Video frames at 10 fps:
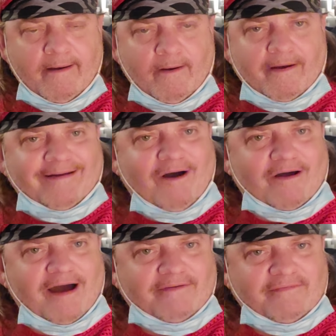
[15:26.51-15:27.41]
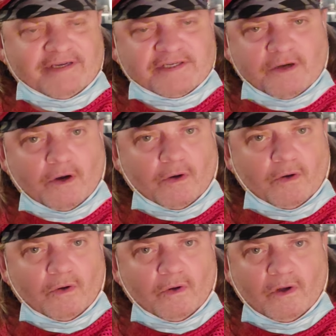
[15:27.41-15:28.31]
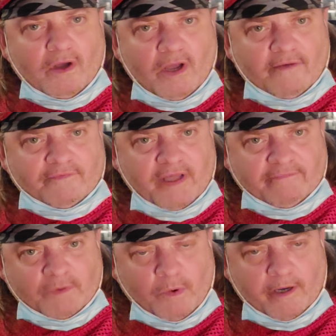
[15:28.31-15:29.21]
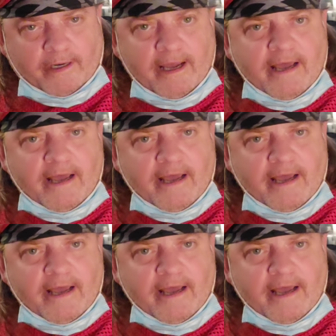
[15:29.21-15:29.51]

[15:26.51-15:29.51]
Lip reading: or an archive division, or if the word